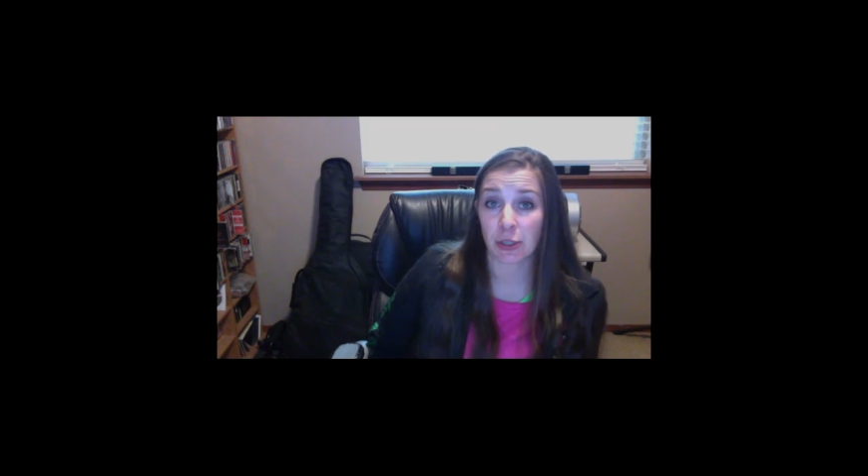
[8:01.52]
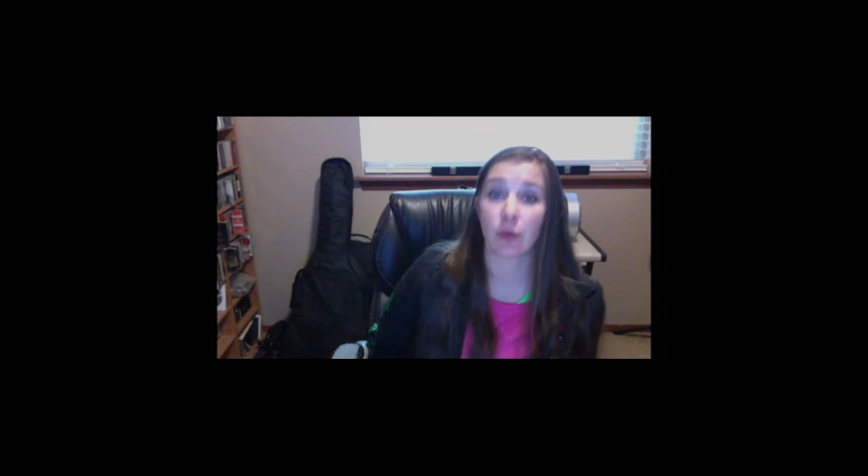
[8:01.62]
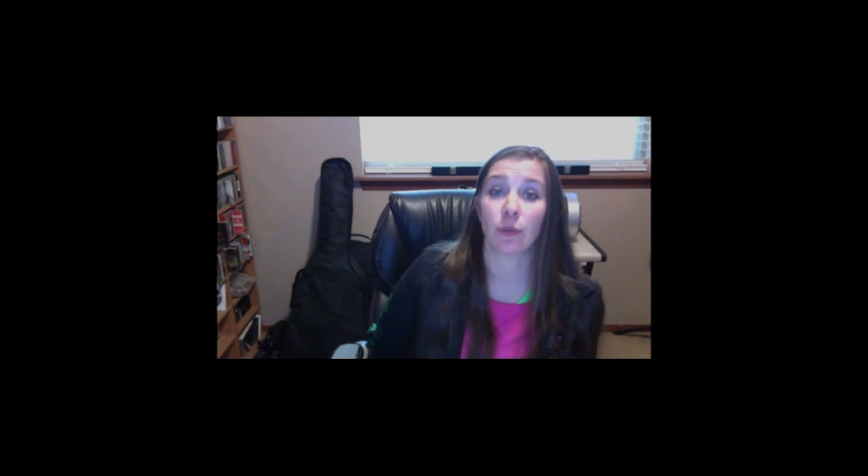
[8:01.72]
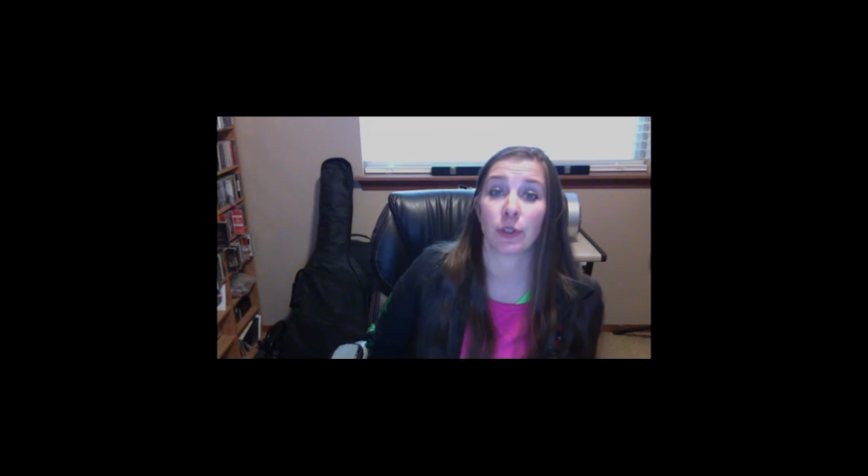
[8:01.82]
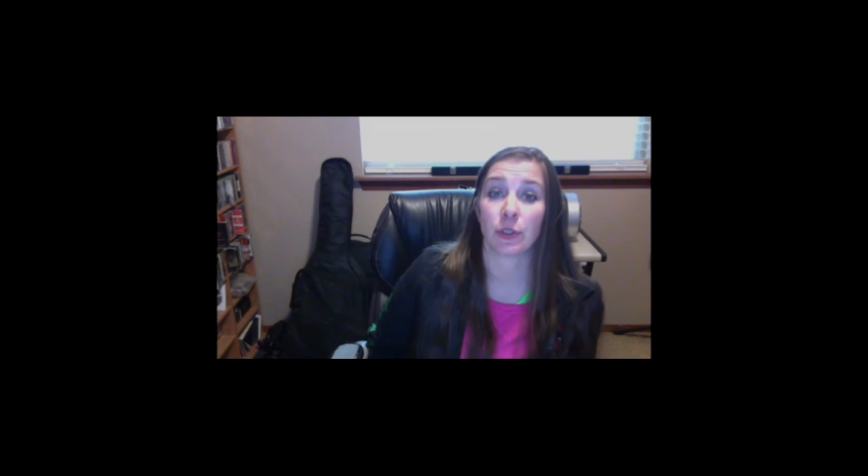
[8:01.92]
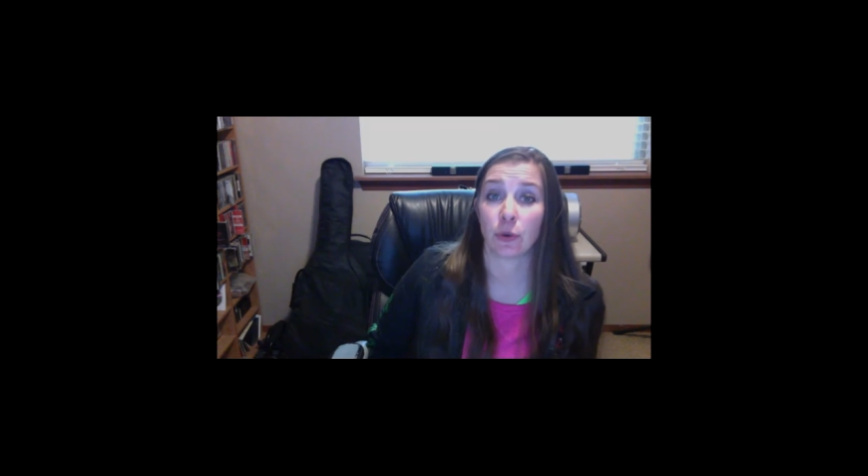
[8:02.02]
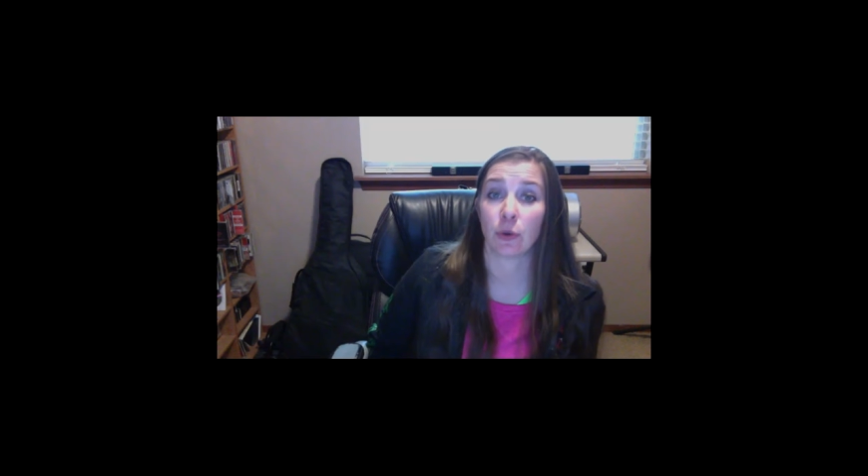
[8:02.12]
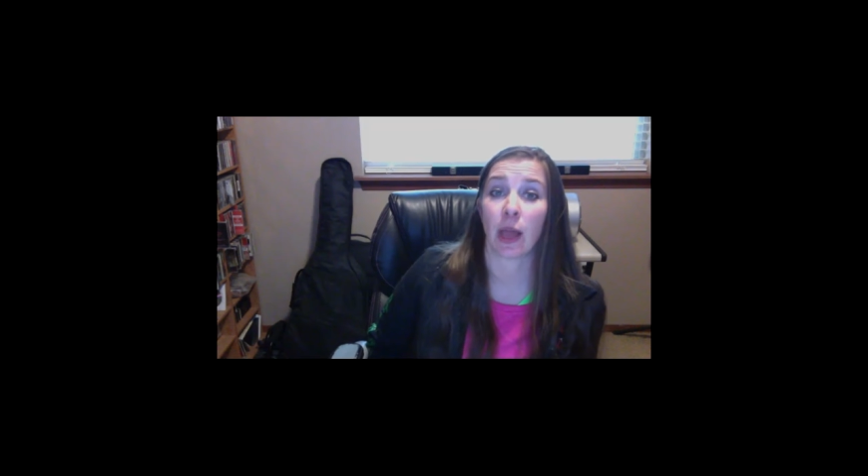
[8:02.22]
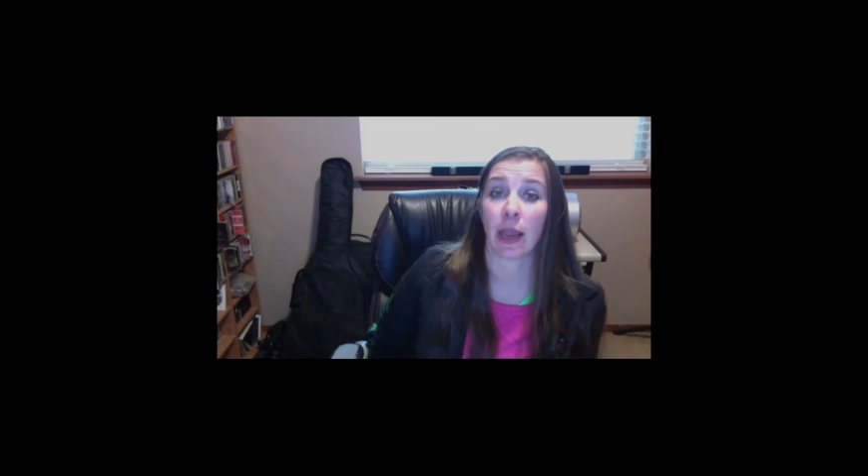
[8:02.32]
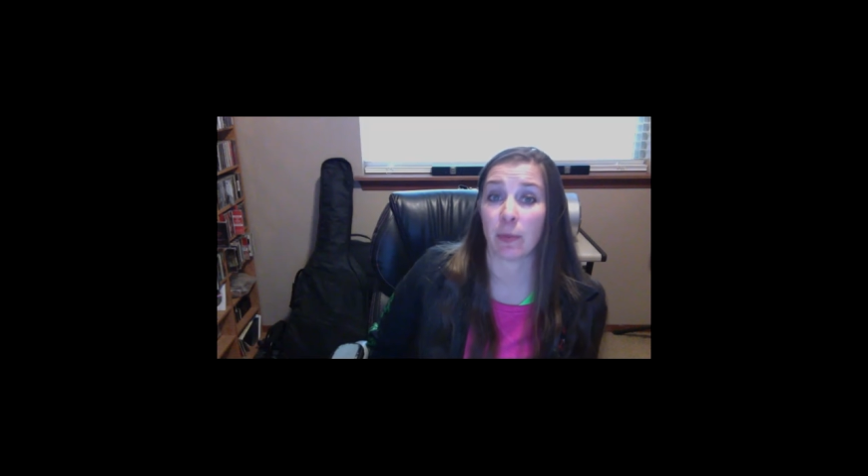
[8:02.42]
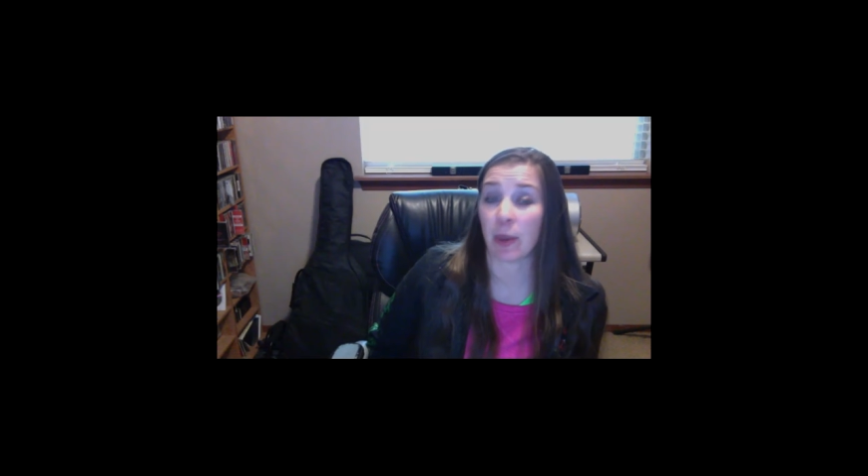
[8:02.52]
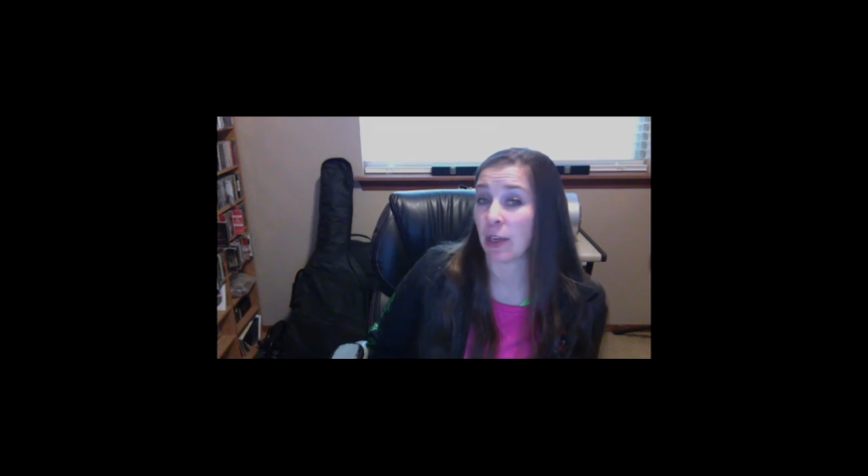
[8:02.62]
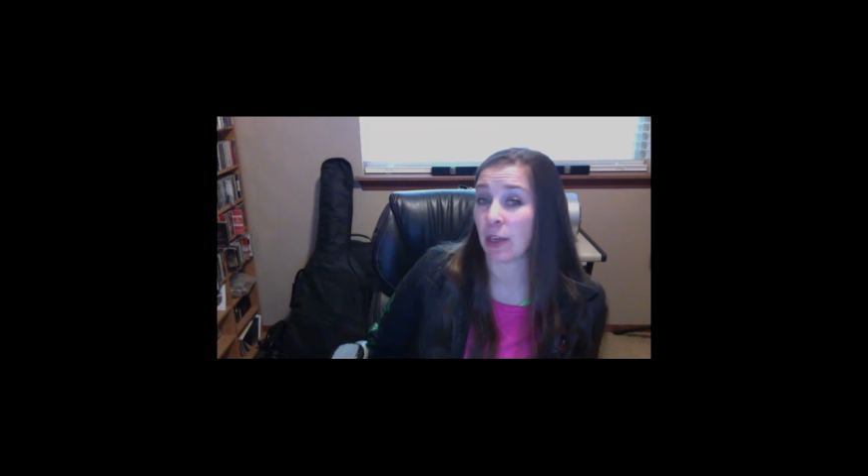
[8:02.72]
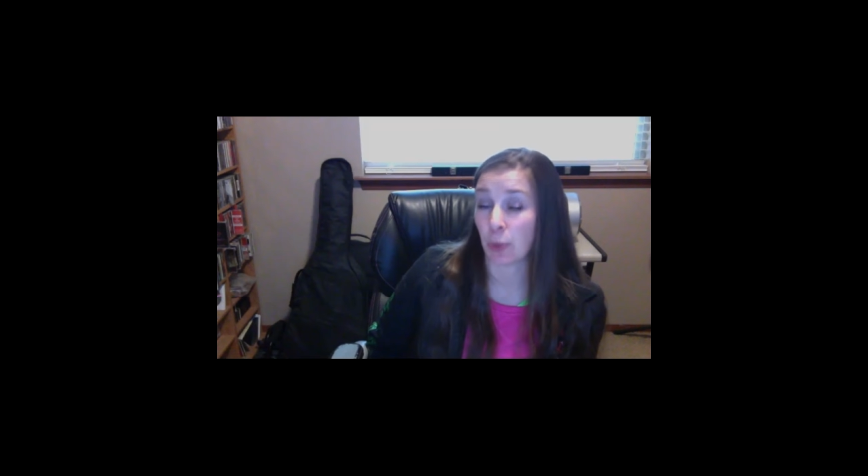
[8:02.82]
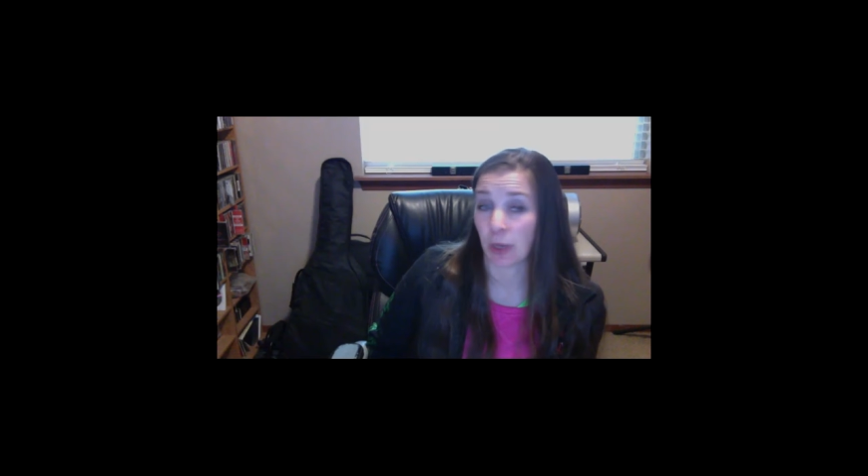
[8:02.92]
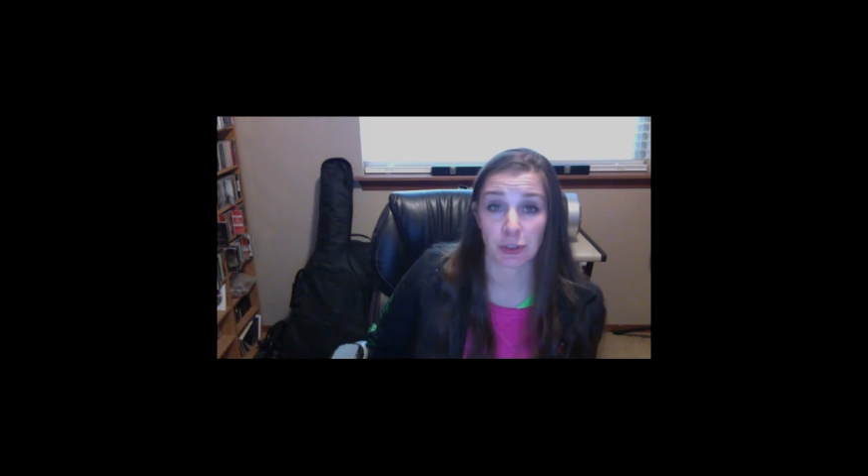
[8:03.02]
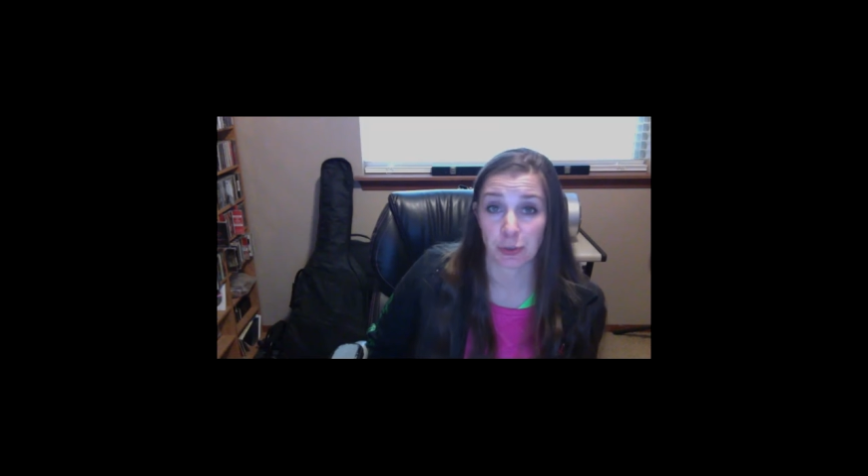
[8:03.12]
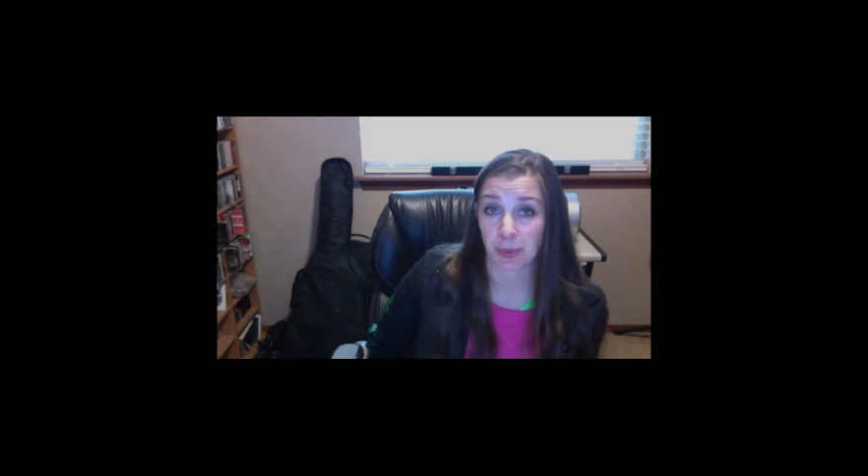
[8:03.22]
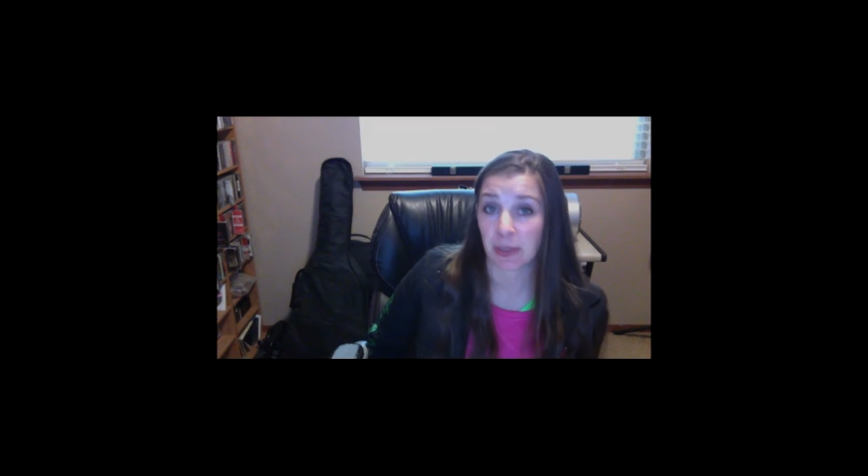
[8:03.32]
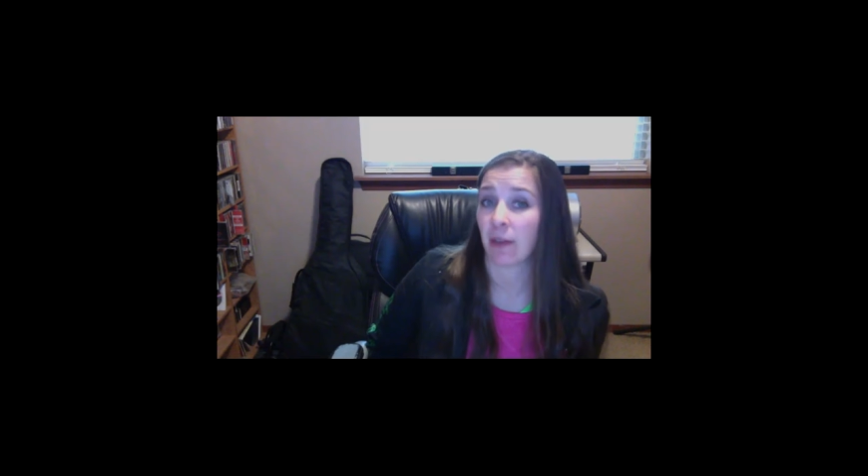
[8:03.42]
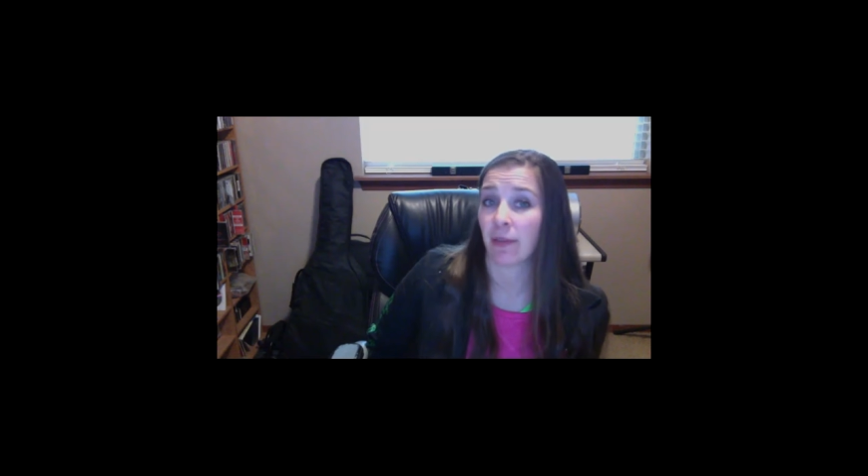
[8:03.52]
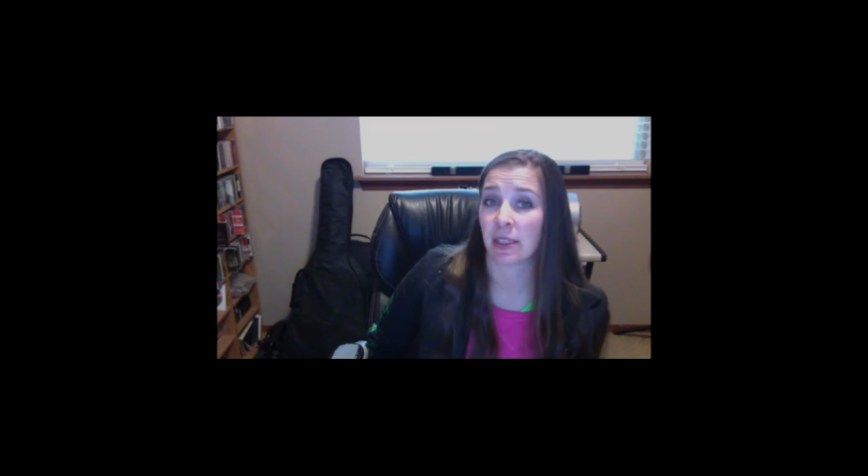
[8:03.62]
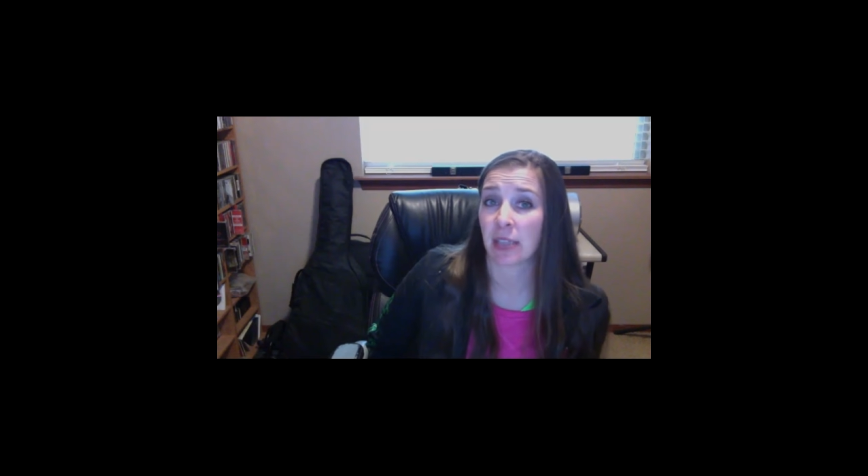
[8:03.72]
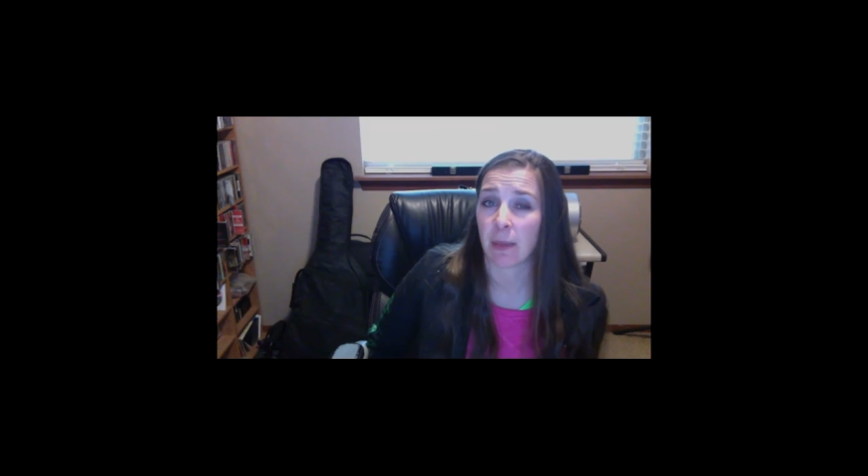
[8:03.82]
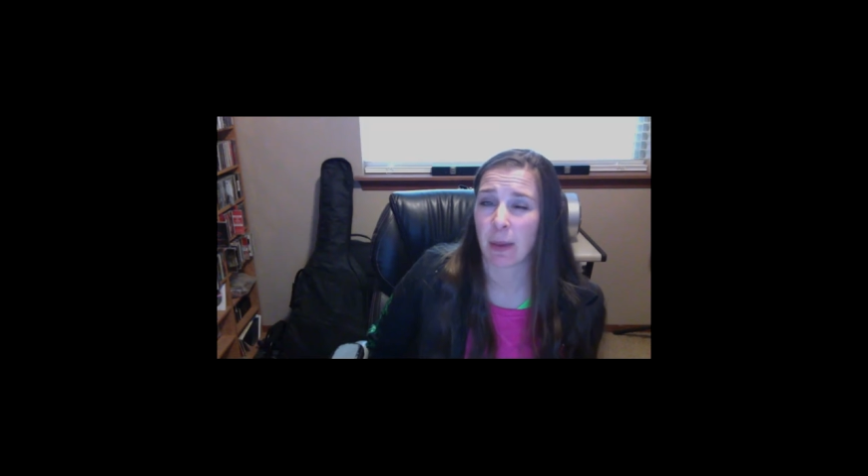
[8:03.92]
over to a like page 100% of the time.